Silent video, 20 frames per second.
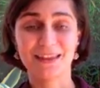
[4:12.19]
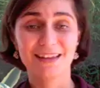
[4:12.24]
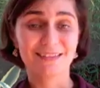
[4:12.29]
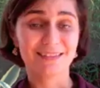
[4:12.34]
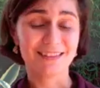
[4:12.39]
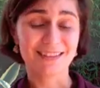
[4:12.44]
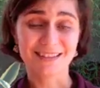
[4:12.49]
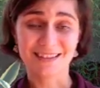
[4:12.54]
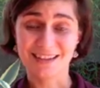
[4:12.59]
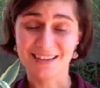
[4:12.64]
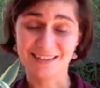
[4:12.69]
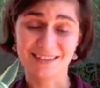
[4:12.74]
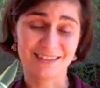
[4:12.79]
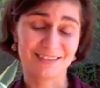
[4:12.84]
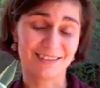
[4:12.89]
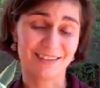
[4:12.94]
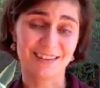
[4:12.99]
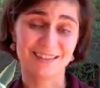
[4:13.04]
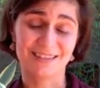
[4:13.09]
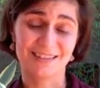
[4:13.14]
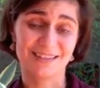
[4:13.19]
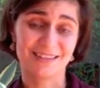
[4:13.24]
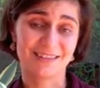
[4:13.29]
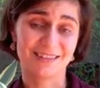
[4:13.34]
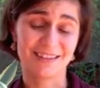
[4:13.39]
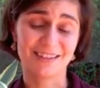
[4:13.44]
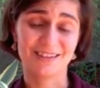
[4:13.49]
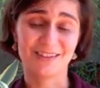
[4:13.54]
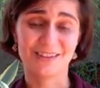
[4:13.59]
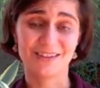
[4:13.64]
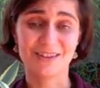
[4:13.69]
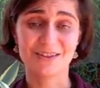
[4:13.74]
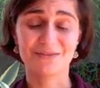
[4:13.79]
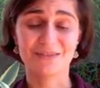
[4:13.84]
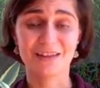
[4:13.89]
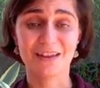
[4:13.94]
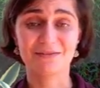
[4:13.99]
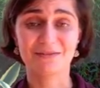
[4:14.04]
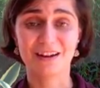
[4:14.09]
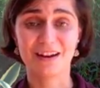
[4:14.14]
This has, as I said to you,
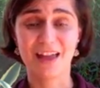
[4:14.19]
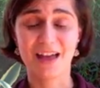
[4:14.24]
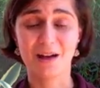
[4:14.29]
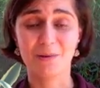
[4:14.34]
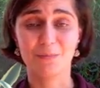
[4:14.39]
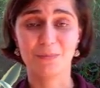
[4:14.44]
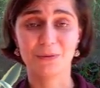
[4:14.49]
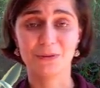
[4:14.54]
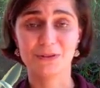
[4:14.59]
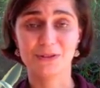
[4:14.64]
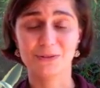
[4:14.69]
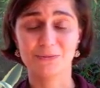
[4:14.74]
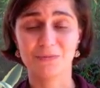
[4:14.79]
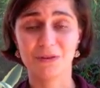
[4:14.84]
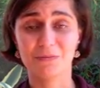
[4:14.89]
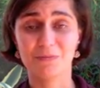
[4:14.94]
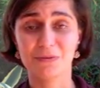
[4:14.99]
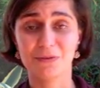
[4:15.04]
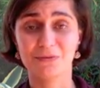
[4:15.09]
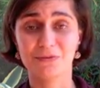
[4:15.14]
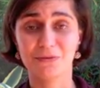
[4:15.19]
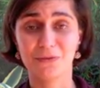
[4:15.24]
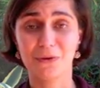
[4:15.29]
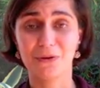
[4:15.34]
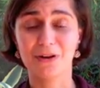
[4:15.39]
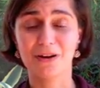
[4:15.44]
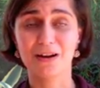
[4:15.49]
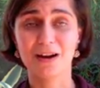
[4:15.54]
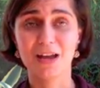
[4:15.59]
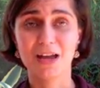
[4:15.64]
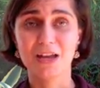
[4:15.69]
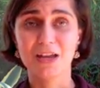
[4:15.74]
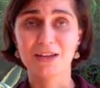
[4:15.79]
never happened to me before,